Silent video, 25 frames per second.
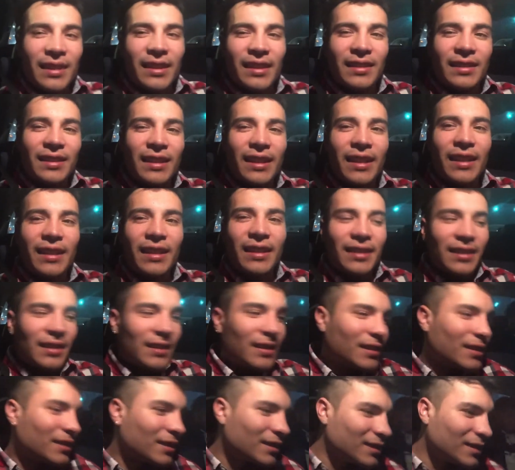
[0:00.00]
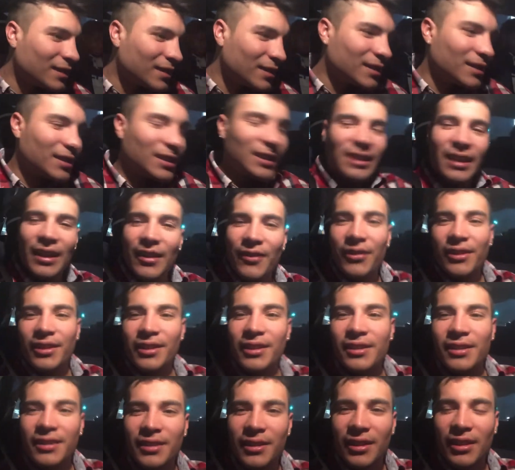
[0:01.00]
it's like
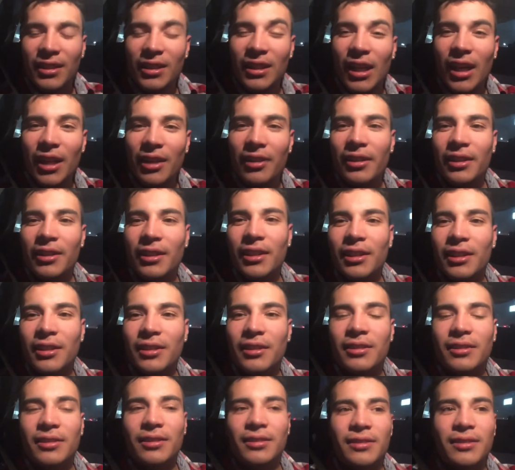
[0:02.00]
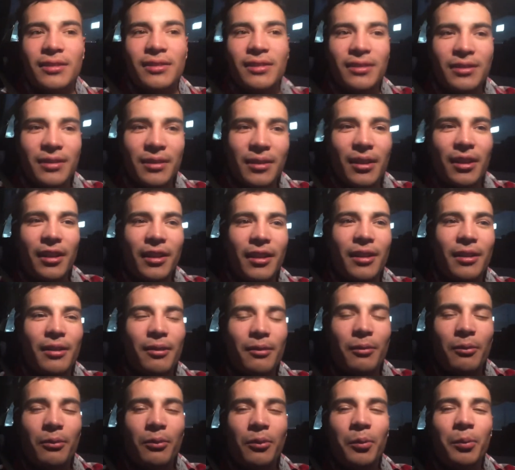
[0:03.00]
7 o'clock right now.
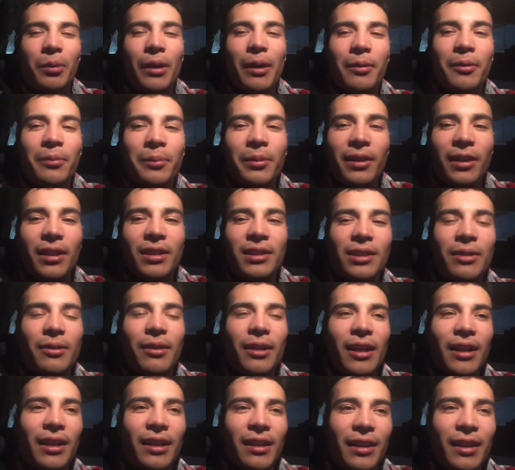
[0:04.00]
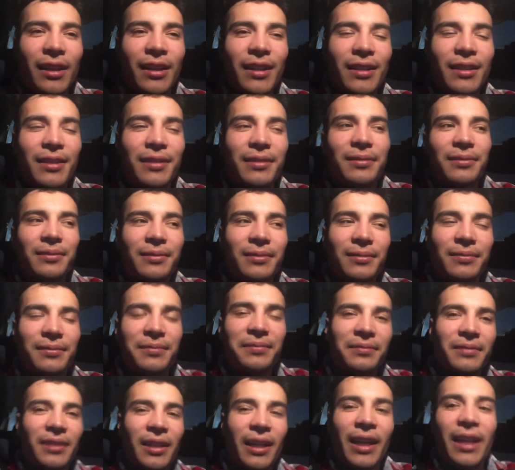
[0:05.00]
And we'll probably be at Chiraq at like
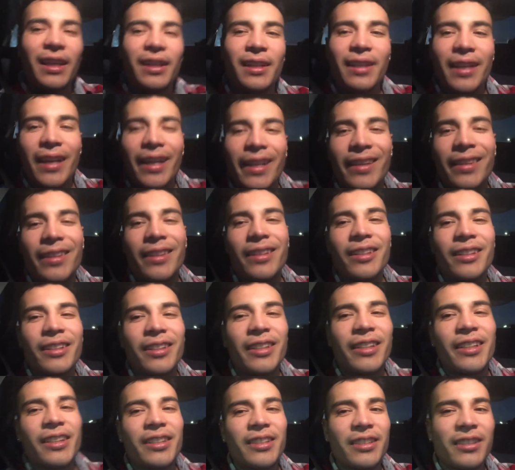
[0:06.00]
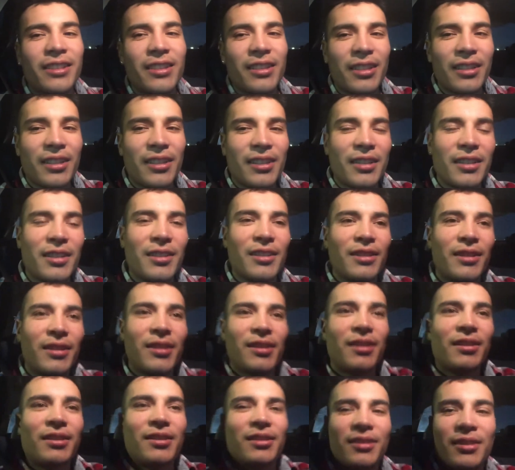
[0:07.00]
8,
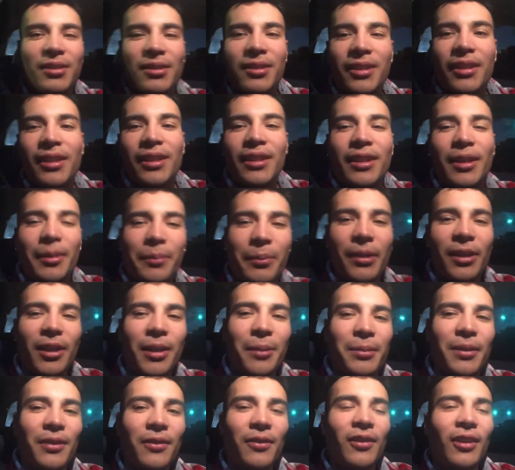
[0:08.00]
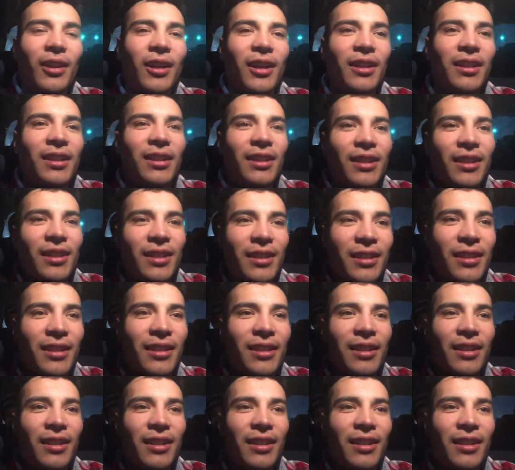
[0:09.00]
8.30ish. So yeah, I'll pick up the vlog then.